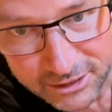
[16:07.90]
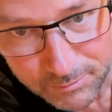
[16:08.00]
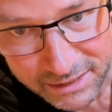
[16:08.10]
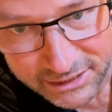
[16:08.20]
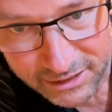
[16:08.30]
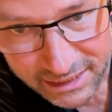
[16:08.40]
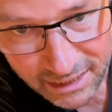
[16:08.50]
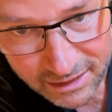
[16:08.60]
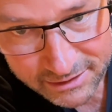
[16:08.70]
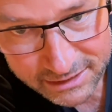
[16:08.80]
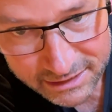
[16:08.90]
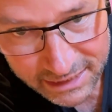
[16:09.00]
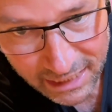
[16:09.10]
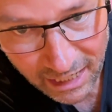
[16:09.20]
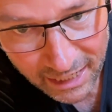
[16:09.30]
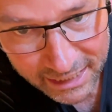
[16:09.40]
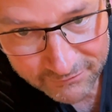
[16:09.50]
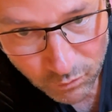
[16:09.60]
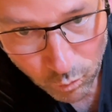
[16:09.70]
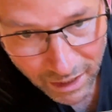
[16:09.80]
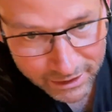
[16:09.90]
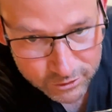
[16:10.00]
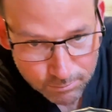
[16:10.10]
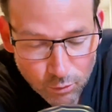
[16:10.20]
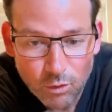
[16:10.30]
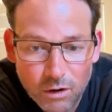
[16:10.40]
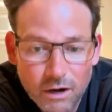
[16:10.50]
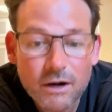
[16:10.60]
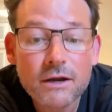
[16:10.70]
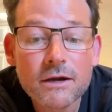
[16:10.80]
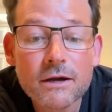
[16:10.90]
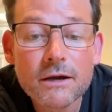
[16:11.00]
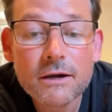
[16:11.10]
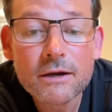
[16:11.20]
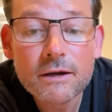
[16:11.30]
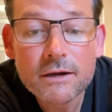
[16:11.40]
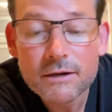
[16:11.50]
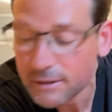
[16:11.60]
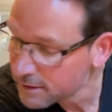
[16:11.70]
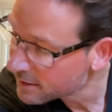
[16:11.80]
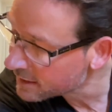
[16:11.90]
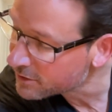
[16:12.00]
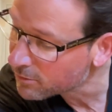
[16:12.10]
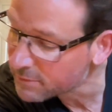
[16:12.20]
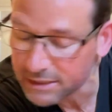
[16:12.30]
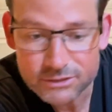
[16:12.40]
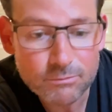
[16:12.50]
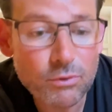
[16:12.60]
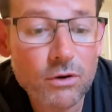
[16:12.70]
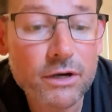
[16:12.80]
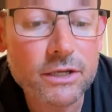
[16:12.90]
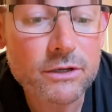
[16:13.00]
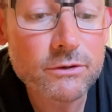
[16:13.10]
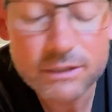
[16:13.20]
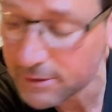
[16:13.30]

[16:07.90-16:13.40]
but this is the eye of the wild boar. I don't mean to bore you.